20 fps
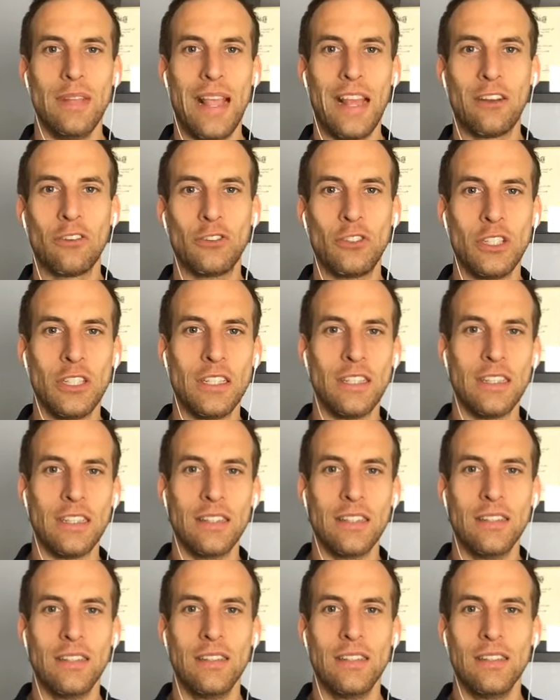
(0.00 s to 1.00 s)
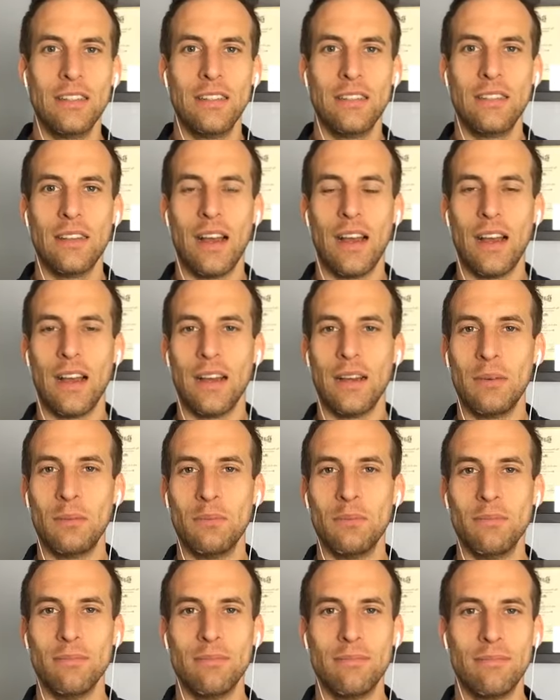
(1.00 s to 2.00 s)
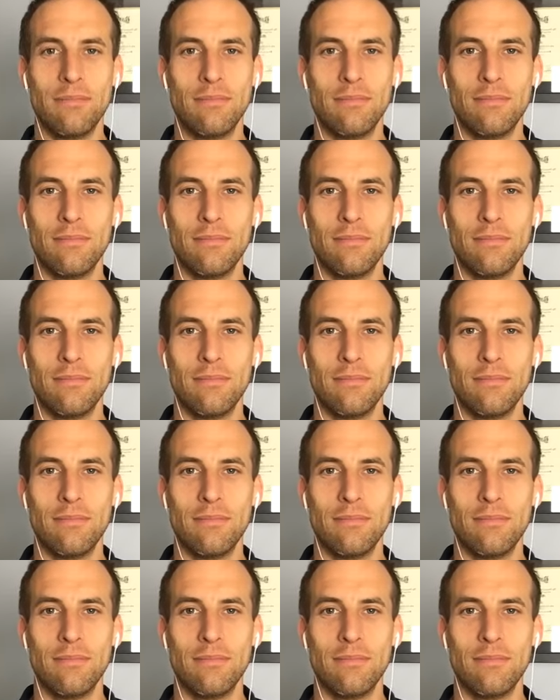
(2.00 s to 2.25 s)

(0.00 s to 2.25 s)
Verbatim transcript: energy, um,